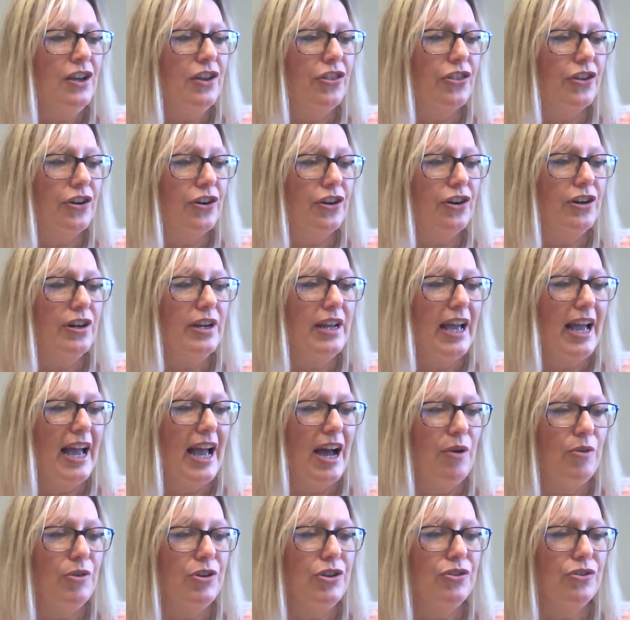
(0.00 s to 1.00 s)
Third,
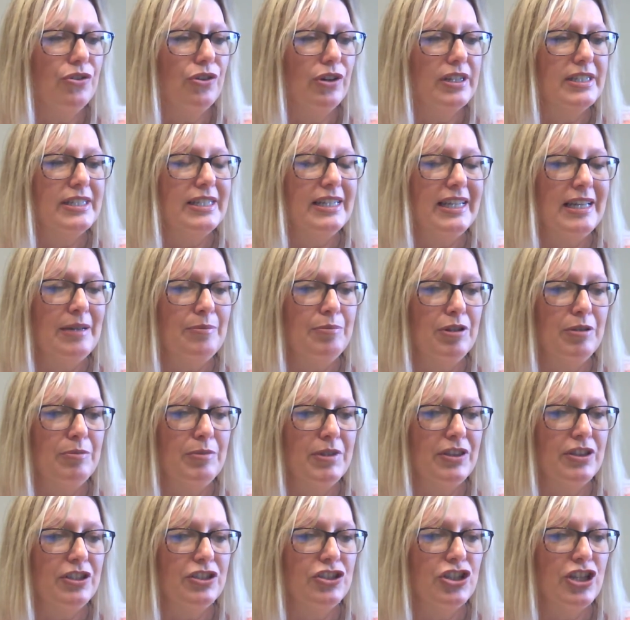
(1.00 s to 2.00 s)
how are you going to
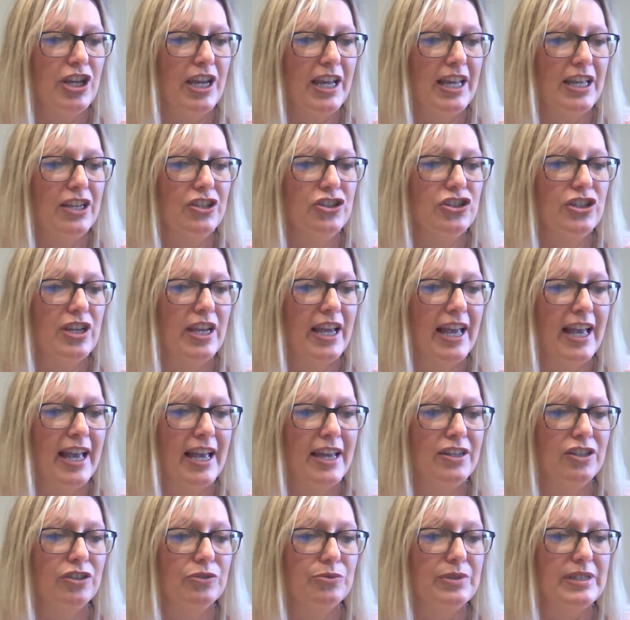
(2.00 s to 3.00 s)
implement the change,
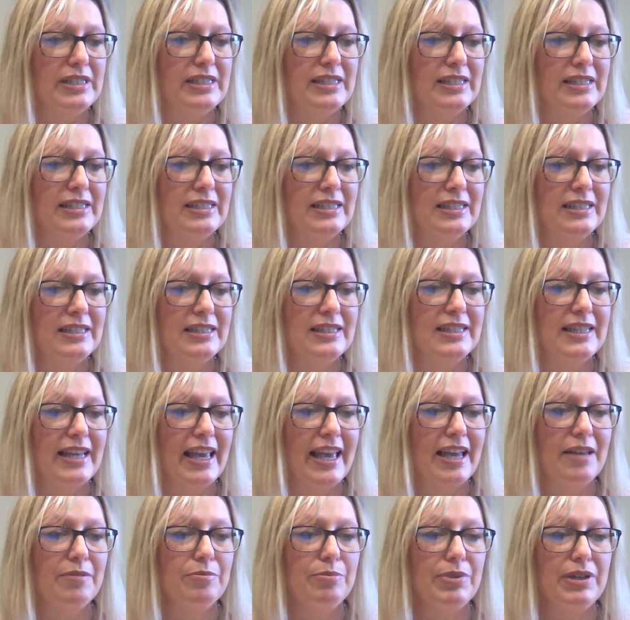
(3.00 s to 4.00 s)
handle resistance,
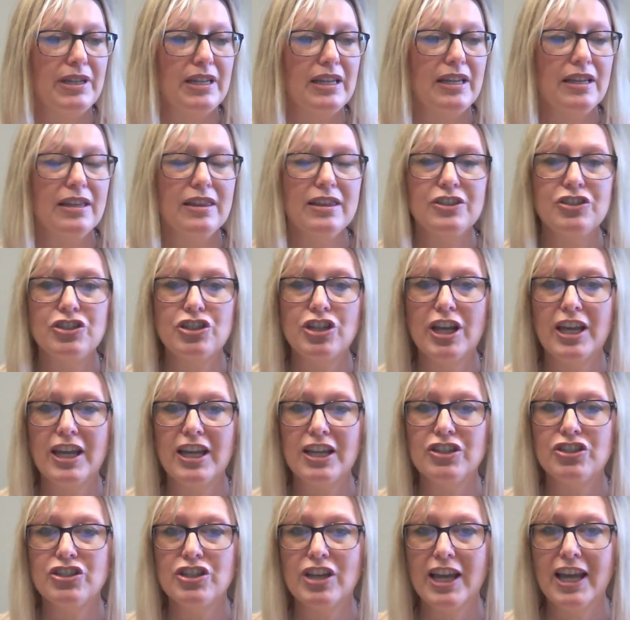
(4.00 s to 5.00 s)
and be the
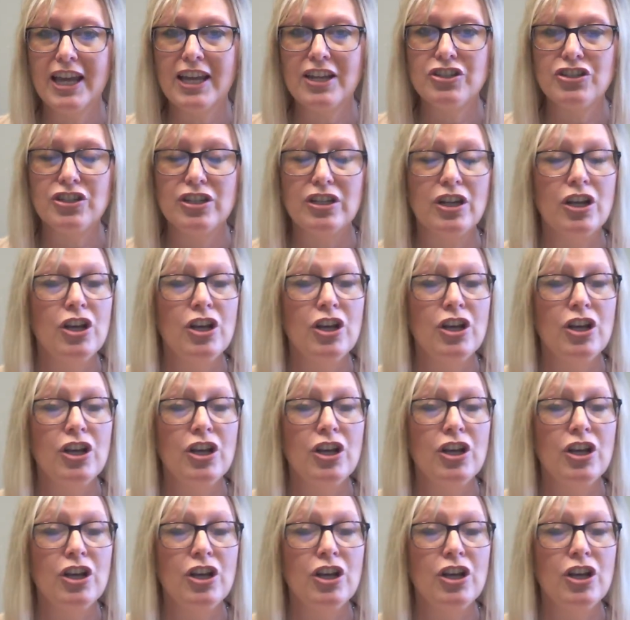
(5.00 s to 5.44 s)
change agent?